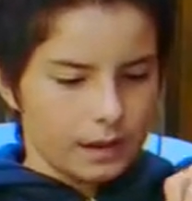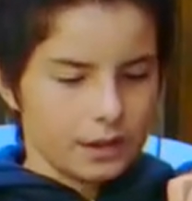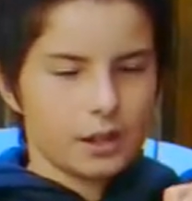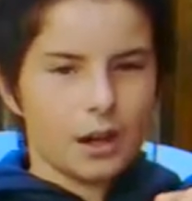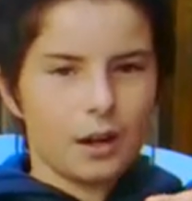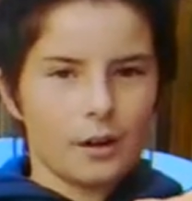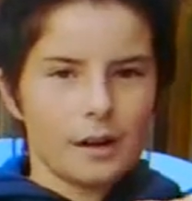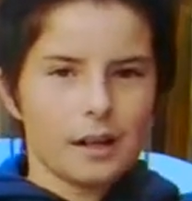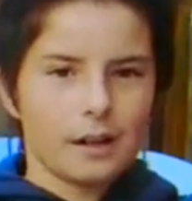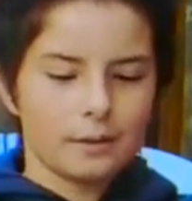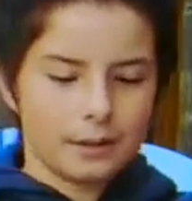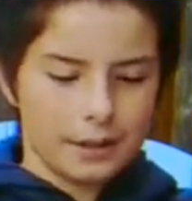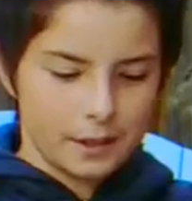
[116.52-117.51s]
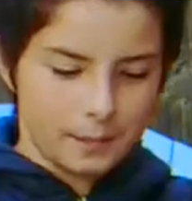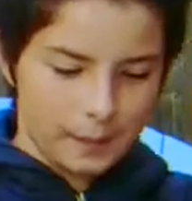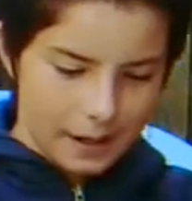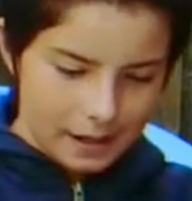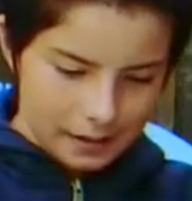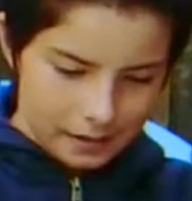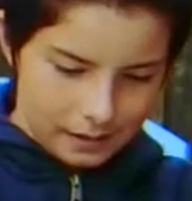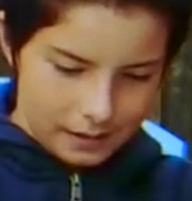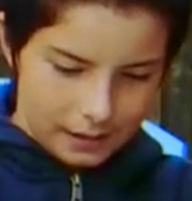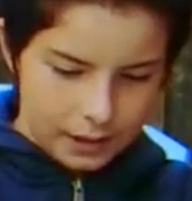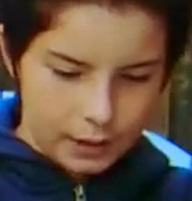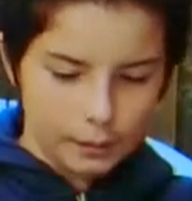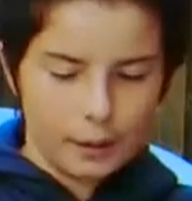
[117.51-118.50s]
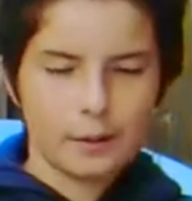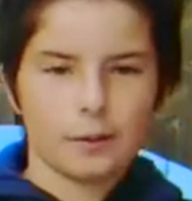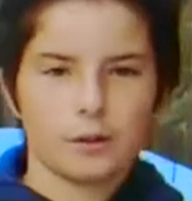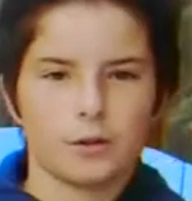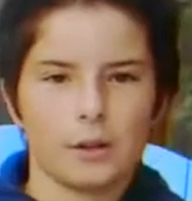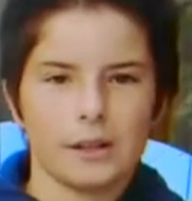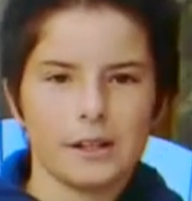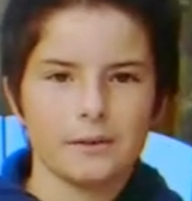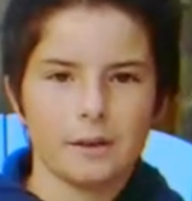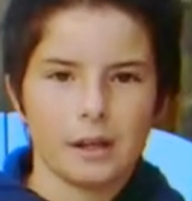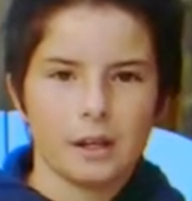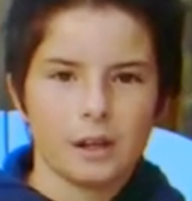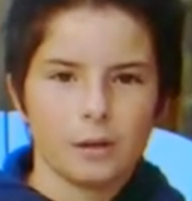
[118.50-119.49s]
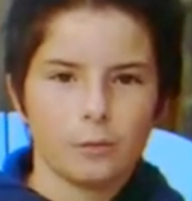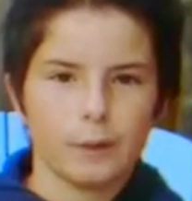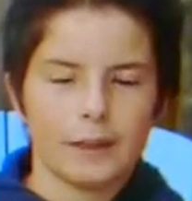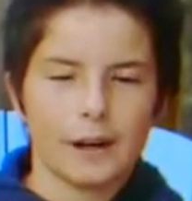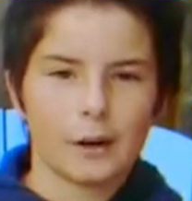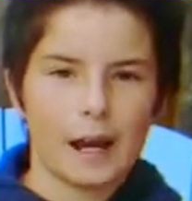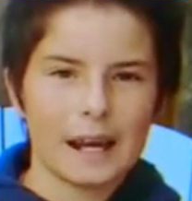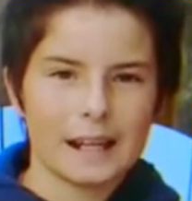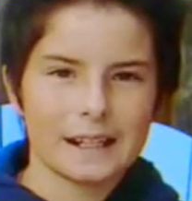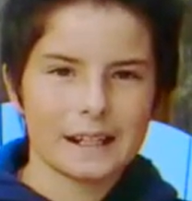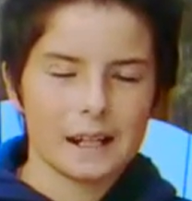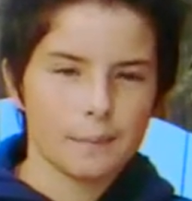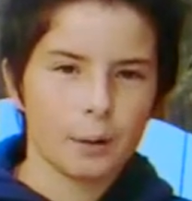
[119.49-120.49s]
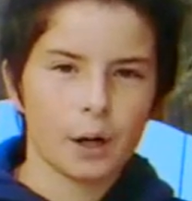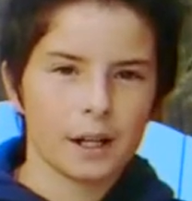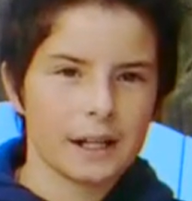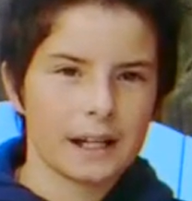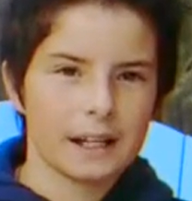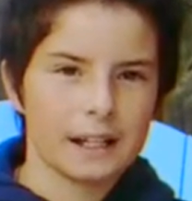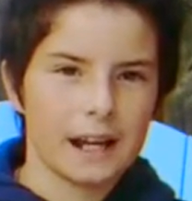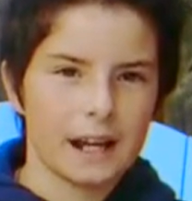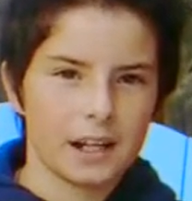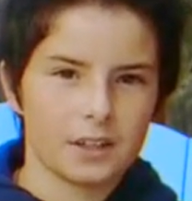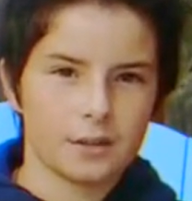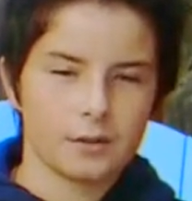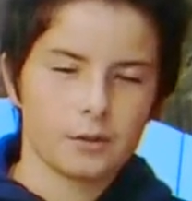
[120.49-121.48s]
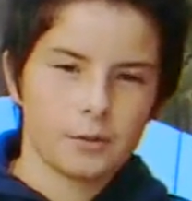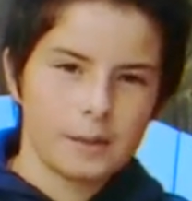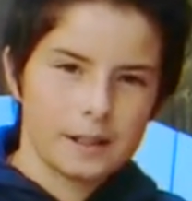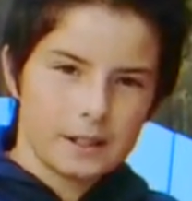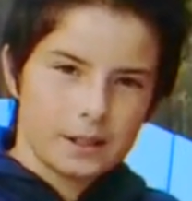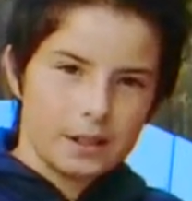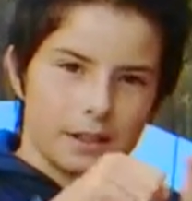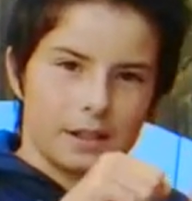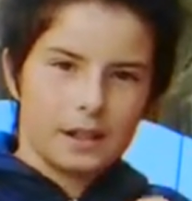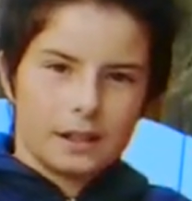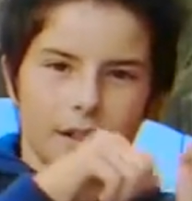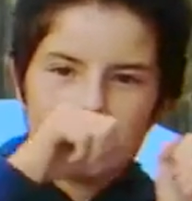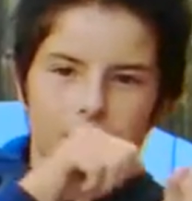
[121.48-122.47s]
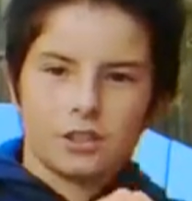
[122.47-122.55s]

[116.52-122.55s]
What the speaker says: So with this bait, you want to retrieve without imparting any action, which means none of the